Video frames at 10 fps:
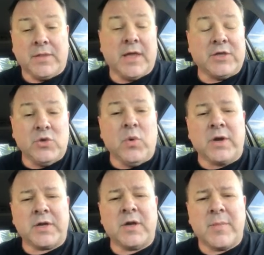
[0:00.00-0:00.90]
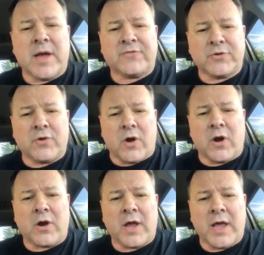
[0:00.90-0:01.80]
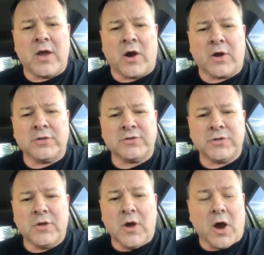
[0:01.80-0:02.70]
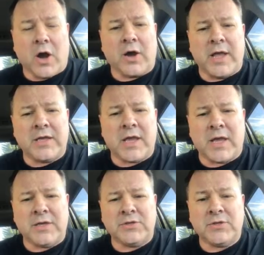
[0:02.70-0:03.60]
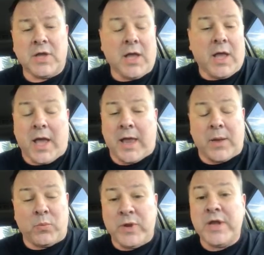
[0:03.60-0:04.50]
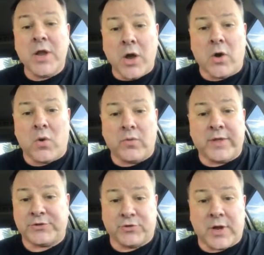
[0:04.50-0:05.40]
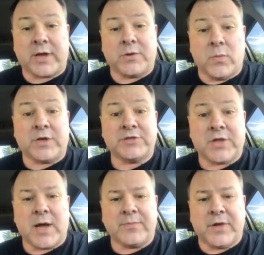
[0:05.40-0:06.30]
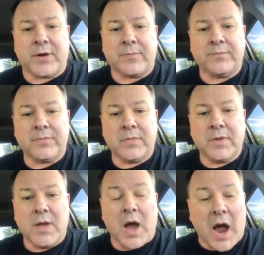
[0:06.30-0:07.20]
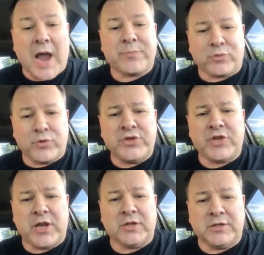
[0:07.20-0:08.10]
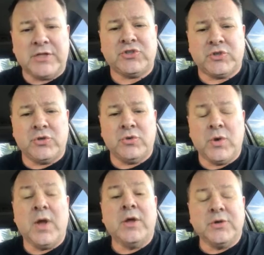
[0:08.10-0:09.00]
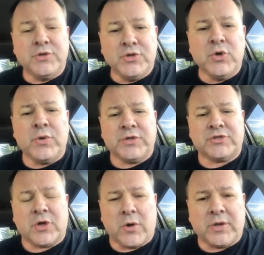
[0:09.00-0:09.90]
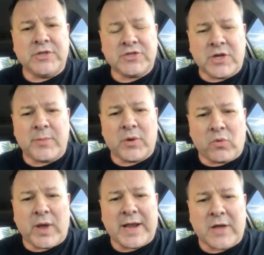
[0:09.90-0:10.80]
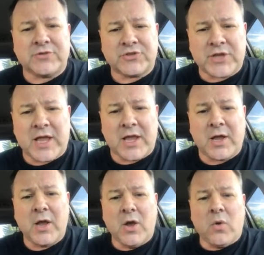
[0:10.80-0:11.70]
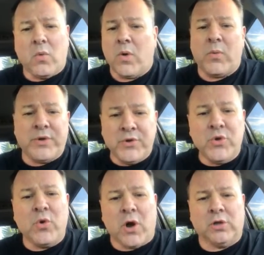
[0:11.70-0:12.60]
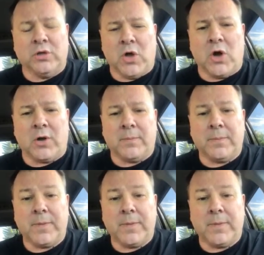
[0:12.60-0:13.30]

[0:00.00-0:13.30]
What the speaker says: that you want to come after our ARs, our AKs, and we know that you're not going to want to stop there. I appreciate at least you doing so and at least coming right out and saying what we knew all along.